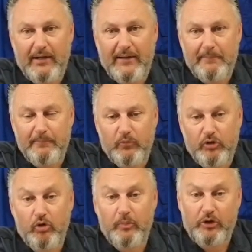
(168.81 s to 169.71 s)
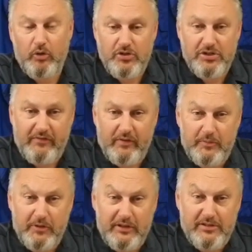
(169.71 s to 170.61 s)
um, with all the precautions
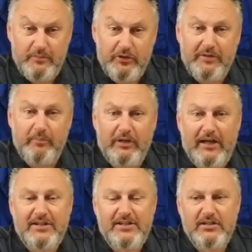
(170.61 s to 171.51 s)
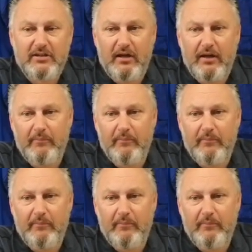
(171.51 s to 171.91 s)
everybody's put in place,